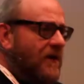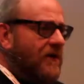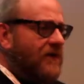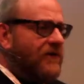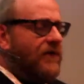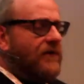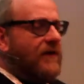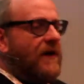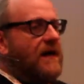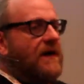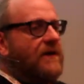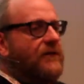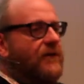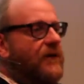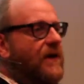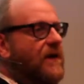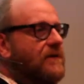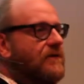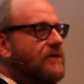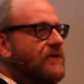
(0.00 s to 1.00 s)
So the
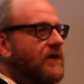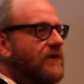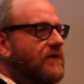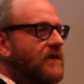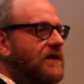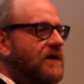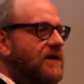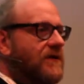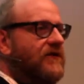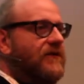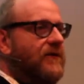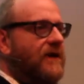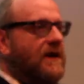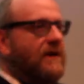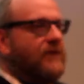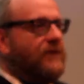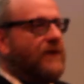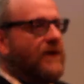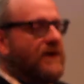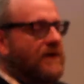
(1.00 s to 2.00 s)
headphone, the use of
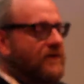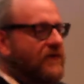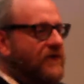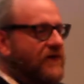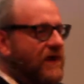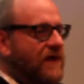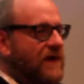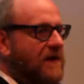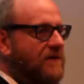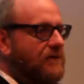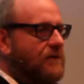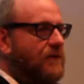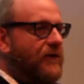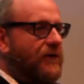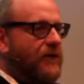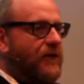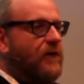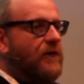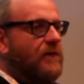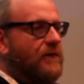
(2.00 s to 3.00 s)
headphones in
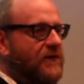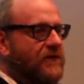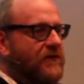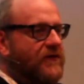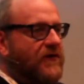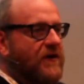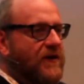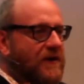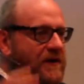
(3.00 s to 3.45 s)
performance